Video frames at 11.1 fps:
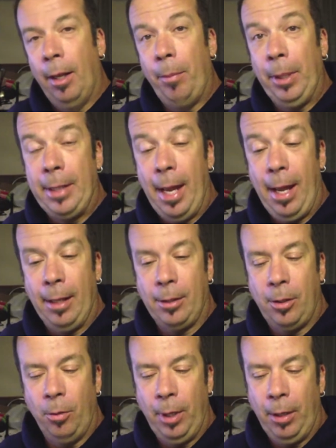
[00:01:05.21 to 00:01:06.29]
A big task,
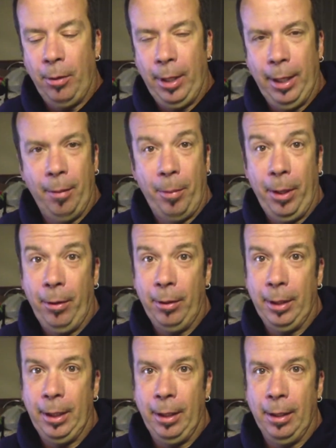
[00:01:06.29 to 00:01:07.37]
no doubt, and
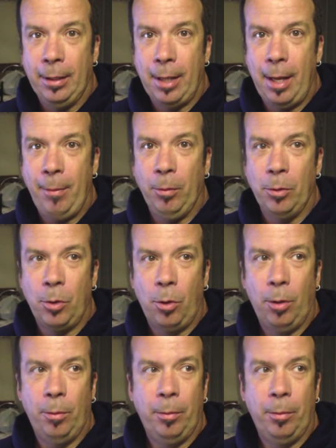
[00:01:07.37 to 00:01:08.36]
apparently the timing was horrible